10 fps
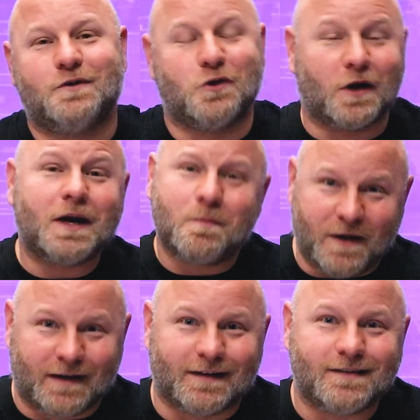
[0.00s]
you're going to
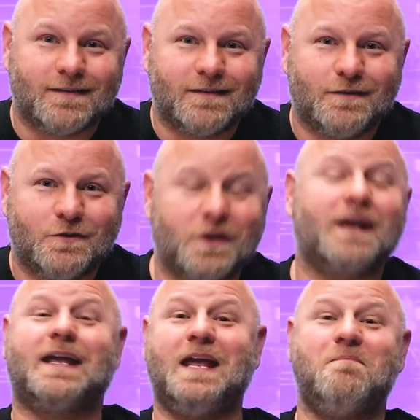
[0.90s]
appeal it, you're
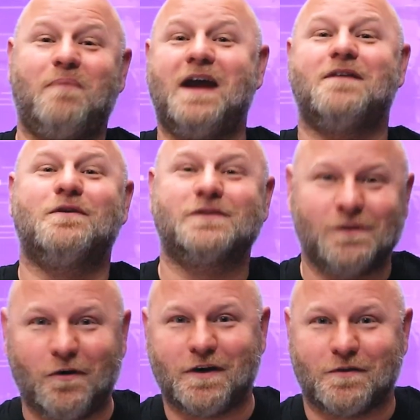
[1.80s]
going to keep paying those
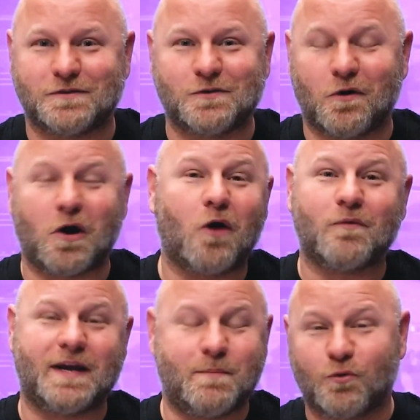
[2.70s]
lawyers who are
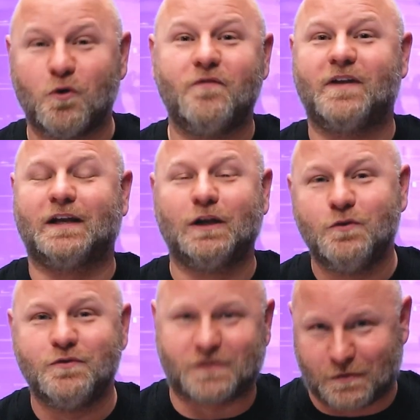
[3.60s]
already proven
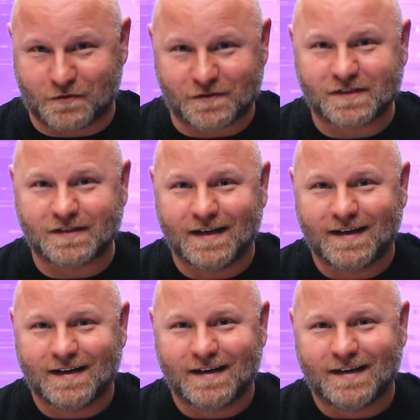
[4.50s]
losers,
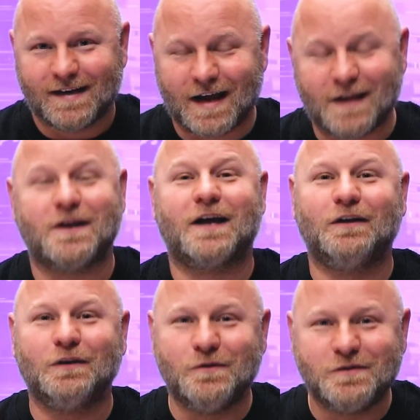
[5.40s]
and you're going to
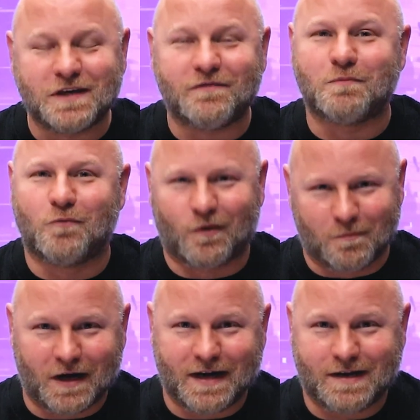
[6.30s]
lose even more
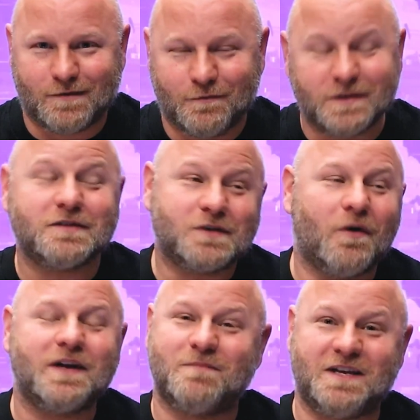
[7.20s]
money, which is
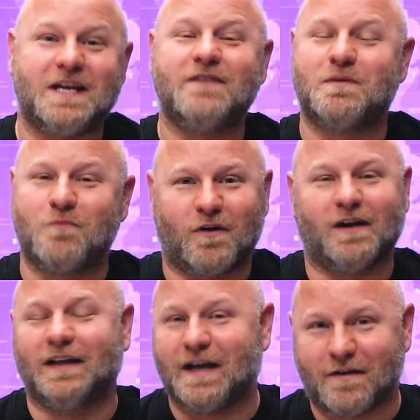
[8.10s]
going to be even more
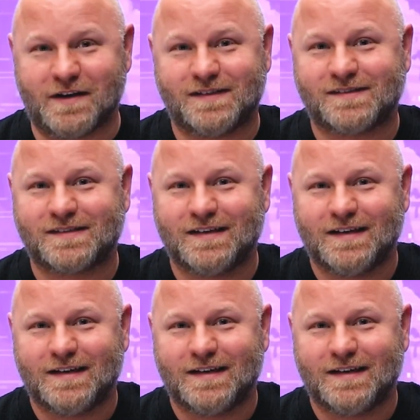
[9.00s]
hilarious.